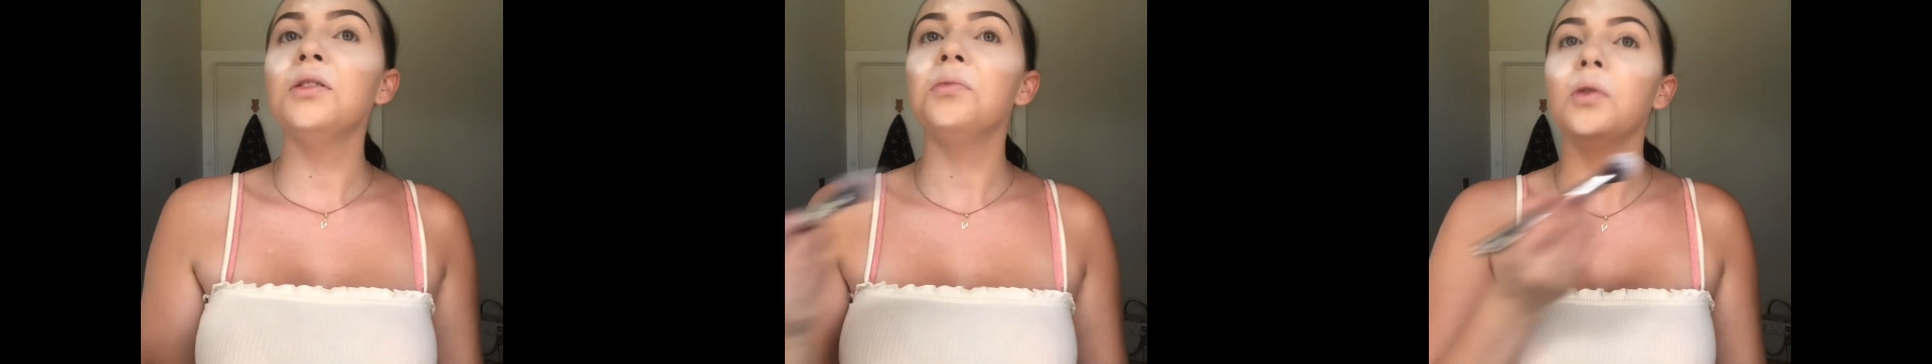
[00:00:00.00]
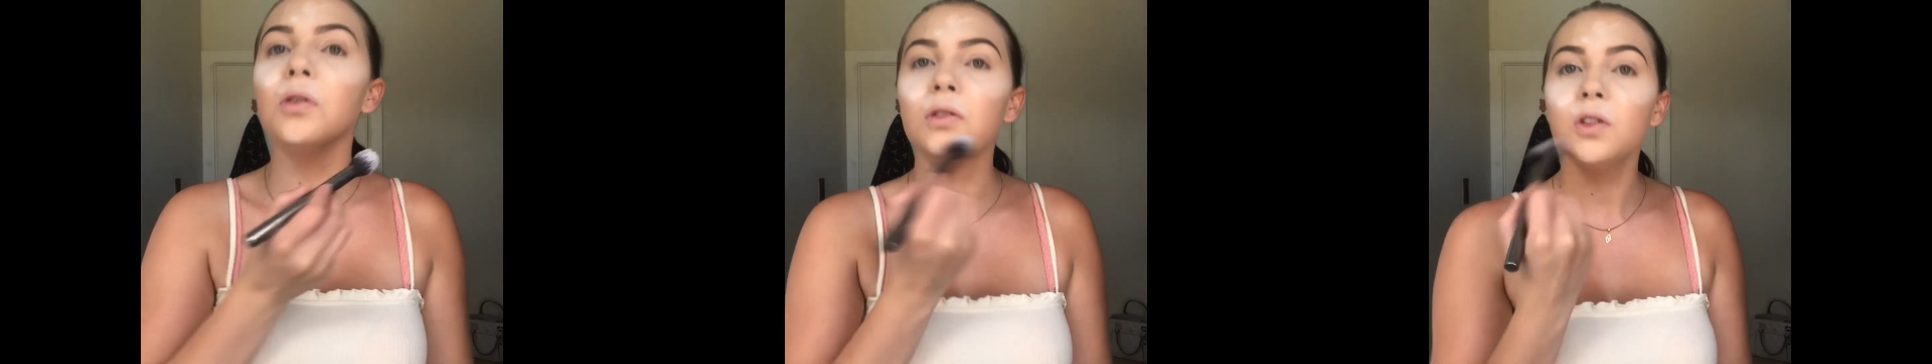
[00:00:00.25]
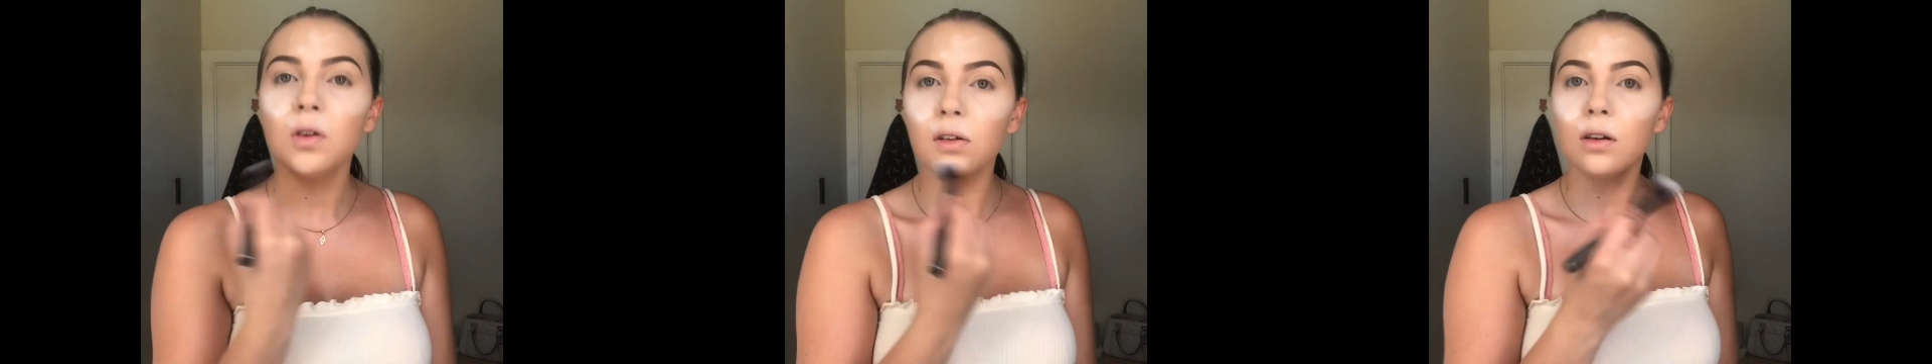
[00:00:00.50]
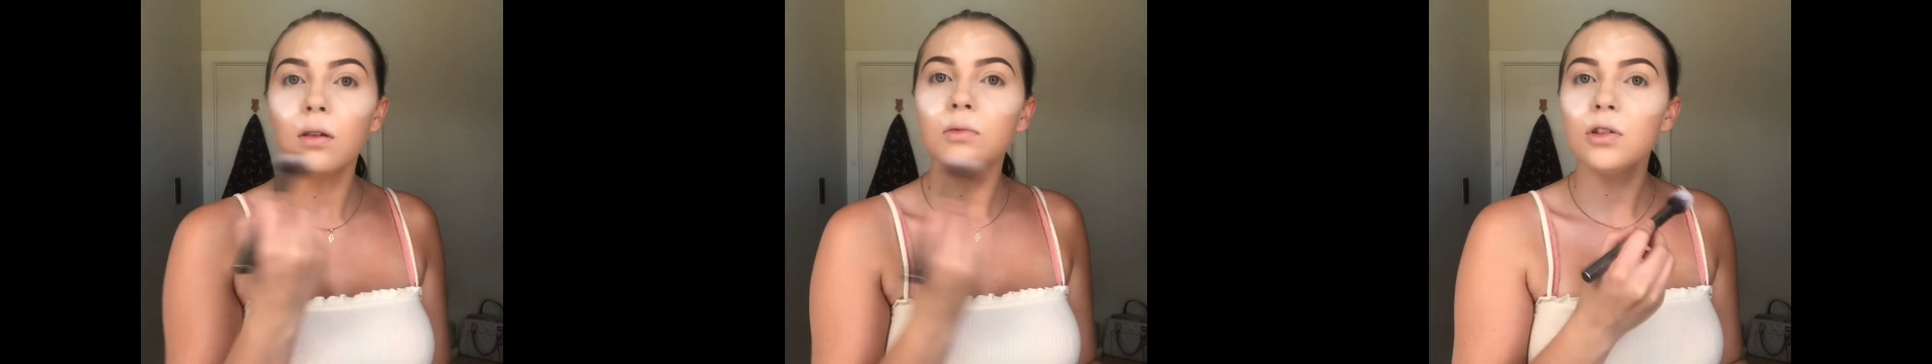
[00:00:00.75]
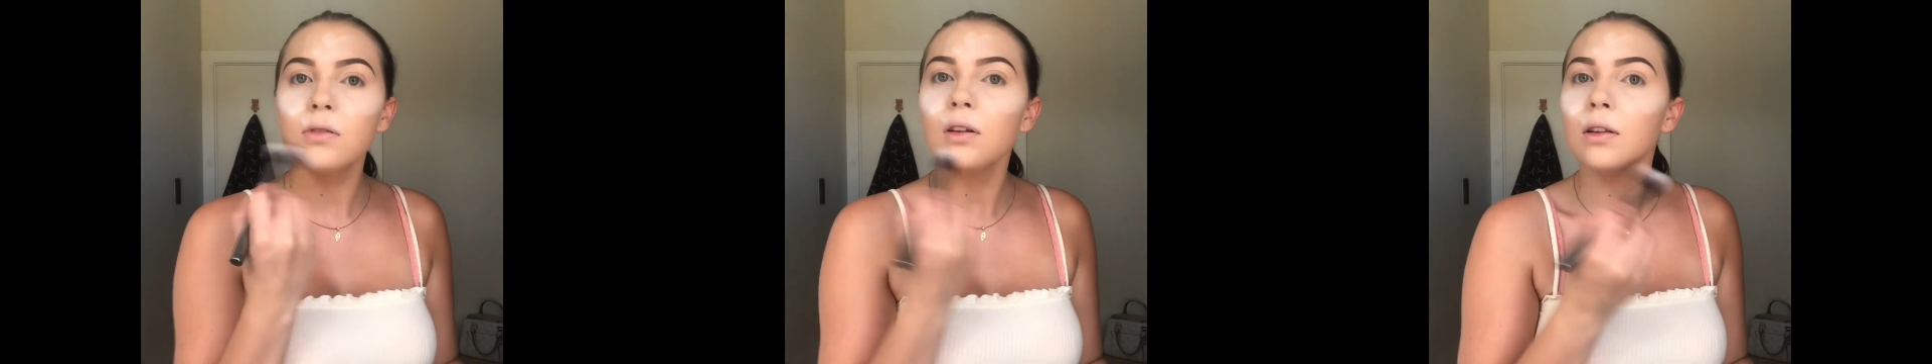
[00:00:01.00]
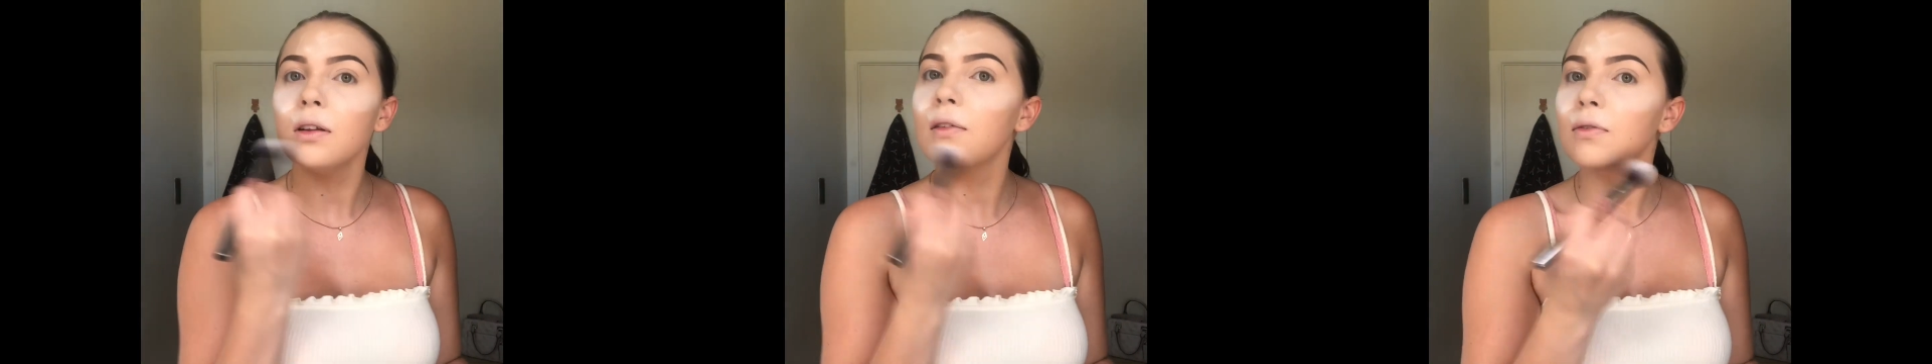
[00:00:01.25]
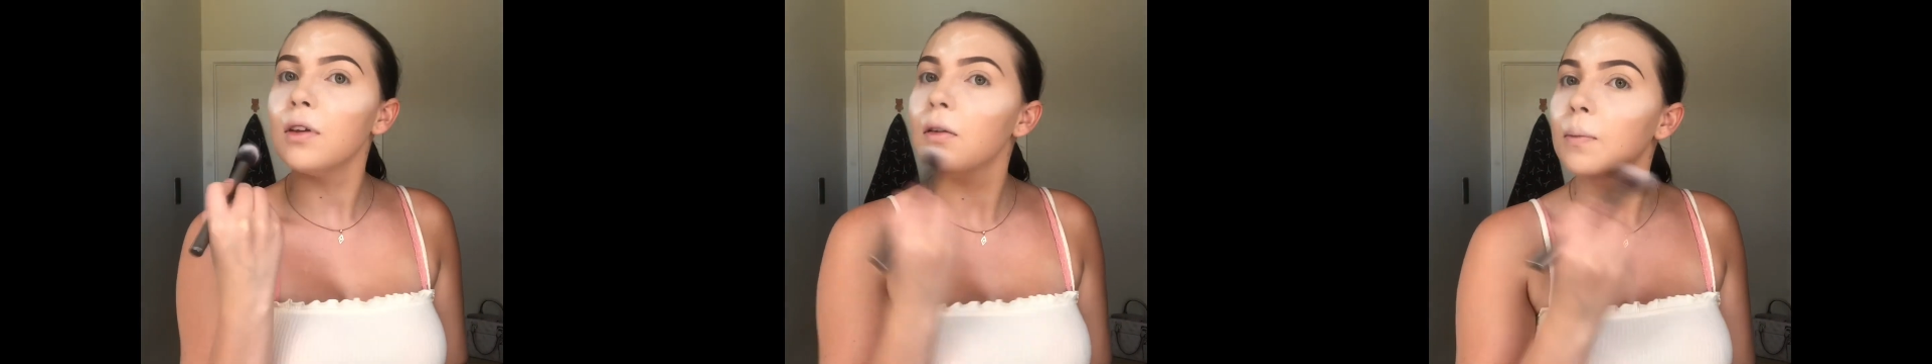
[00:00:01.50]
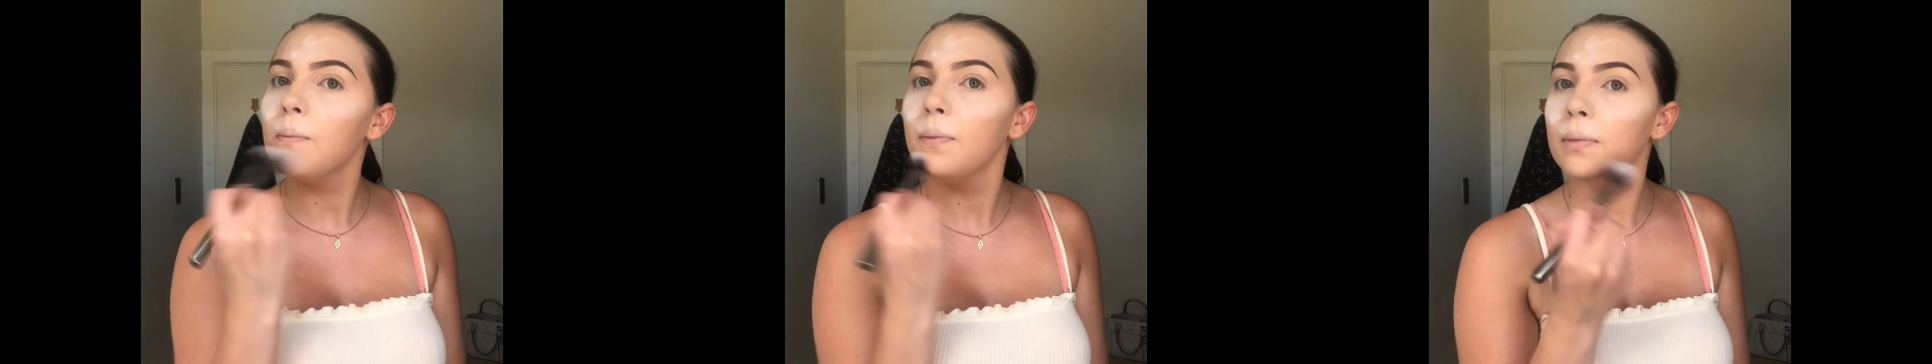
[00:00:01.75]
to be honest, so I think I'm just gonna leave
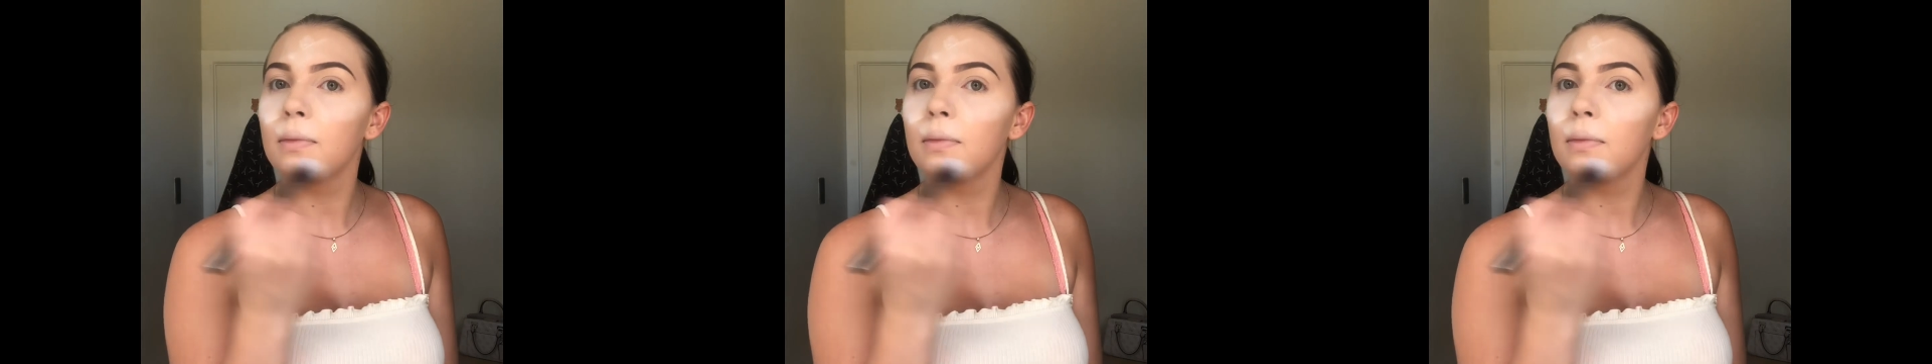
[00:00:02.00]
them.